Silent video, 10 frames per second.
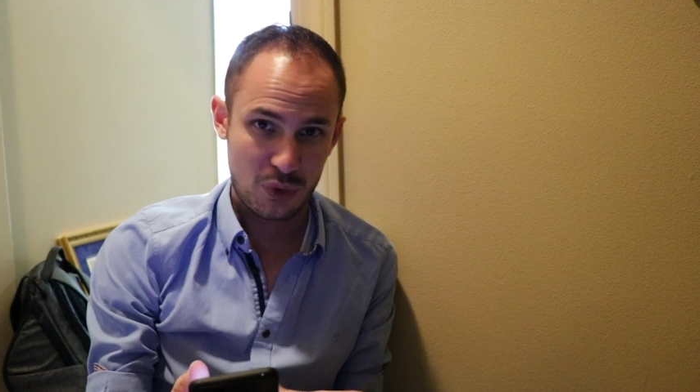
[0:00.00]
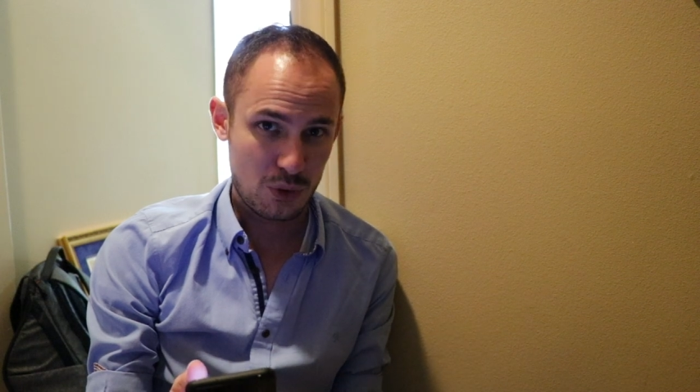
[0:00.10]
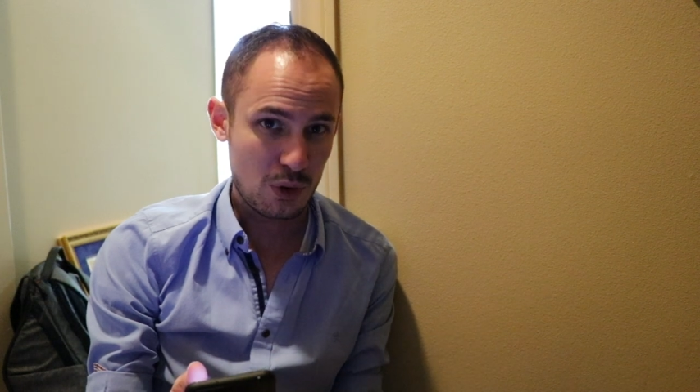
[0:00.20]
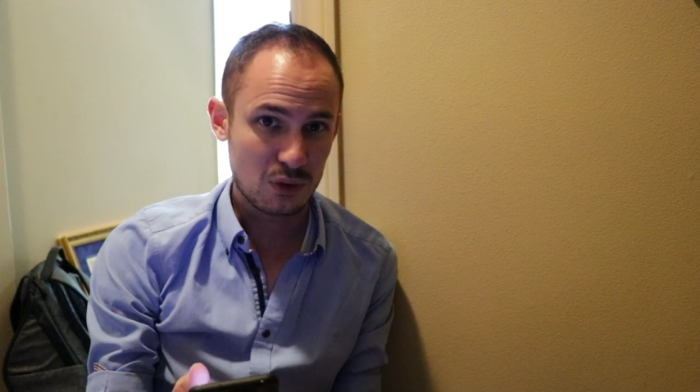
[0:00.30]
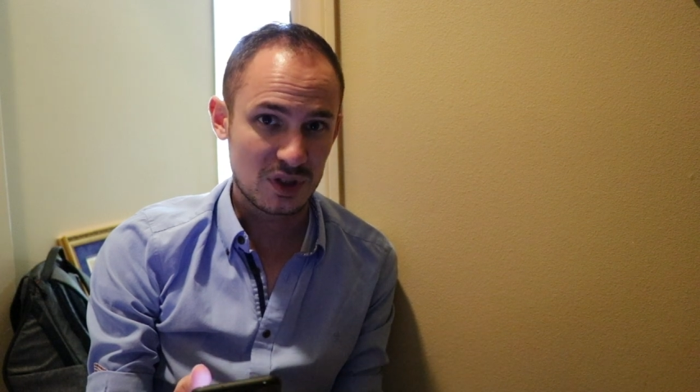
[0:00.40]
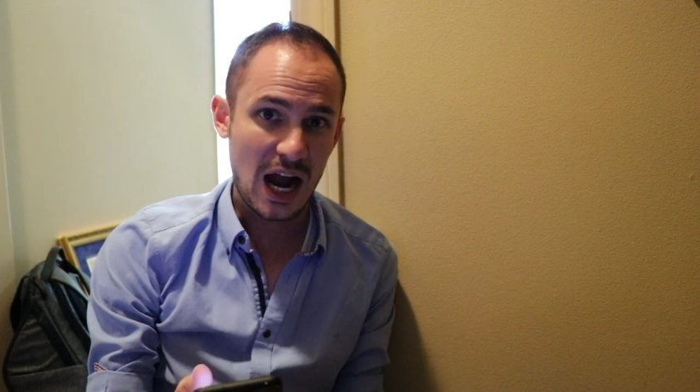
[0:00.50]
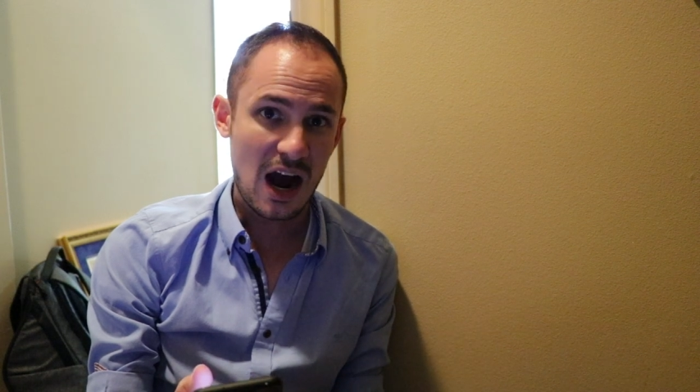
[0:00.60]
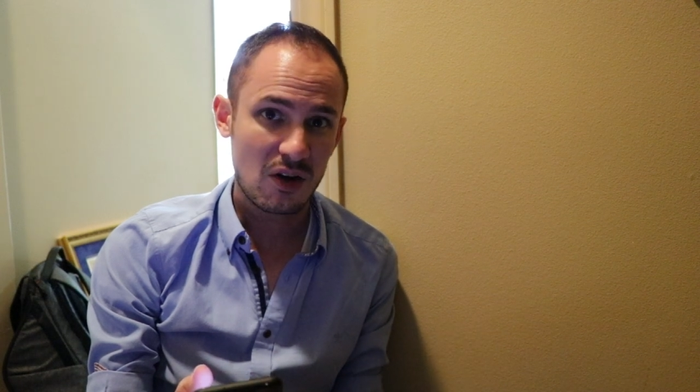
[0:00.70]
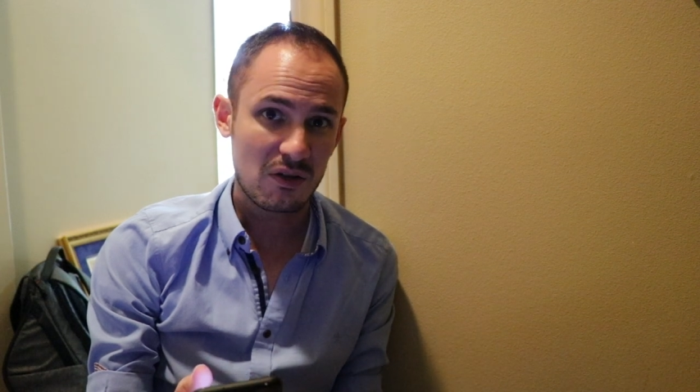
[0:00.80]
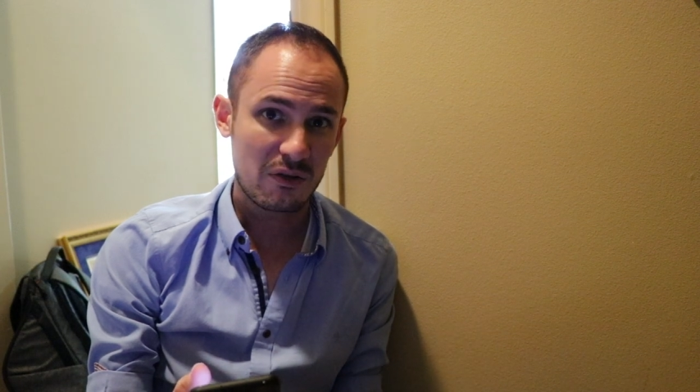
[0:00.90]
throws
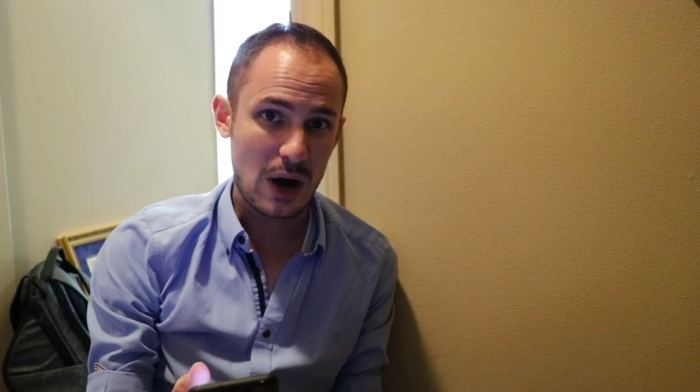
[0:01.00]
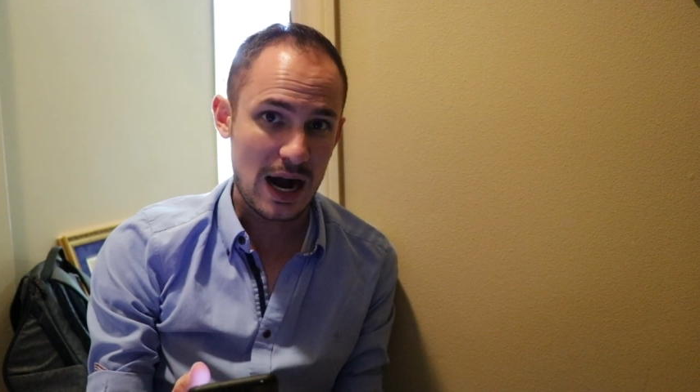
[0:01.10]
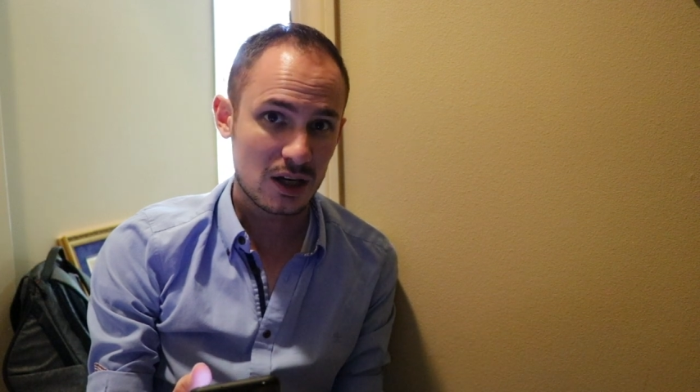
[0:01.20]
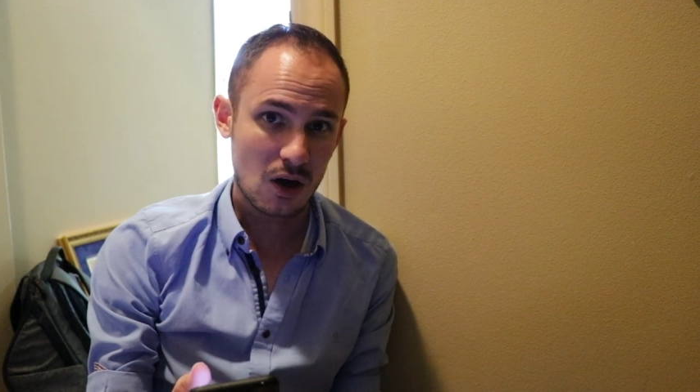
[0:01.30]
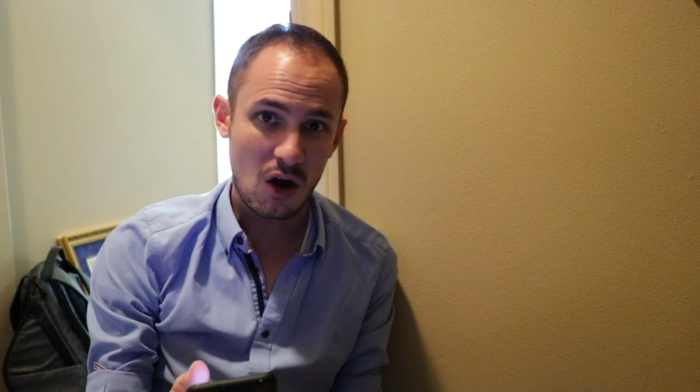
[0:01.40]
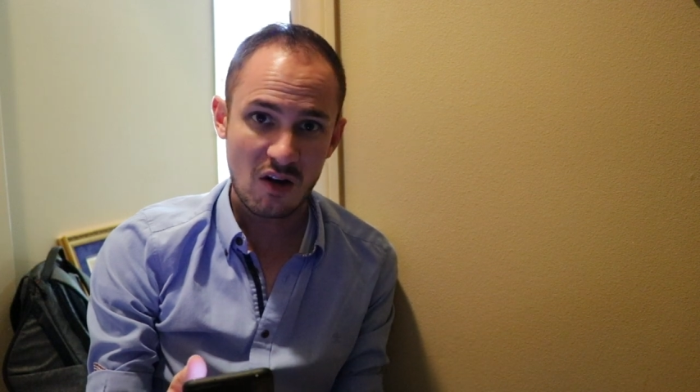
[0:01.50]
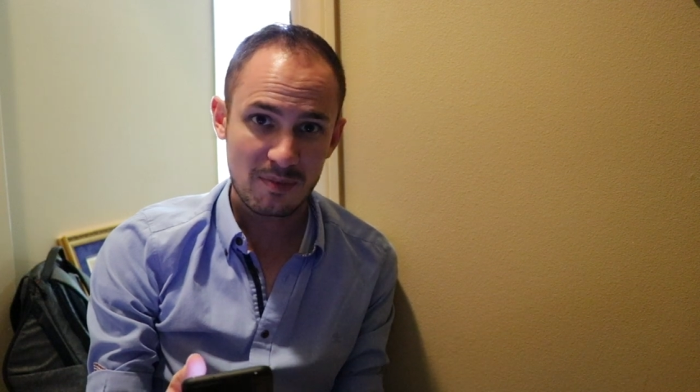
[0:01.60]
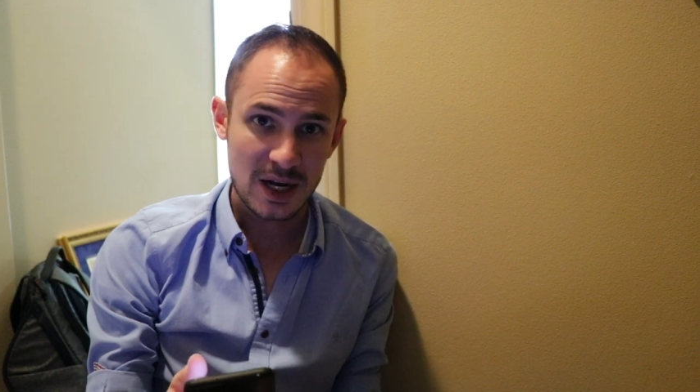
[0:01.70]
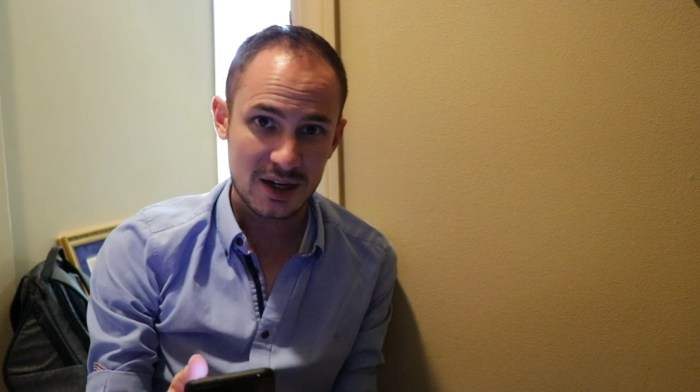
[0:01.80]
out of whack all of my